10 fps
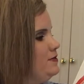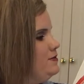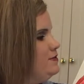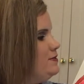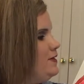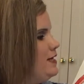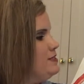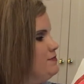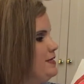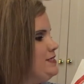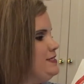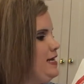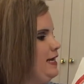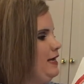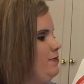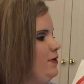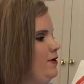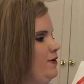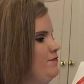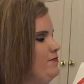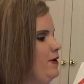So that's my second part of my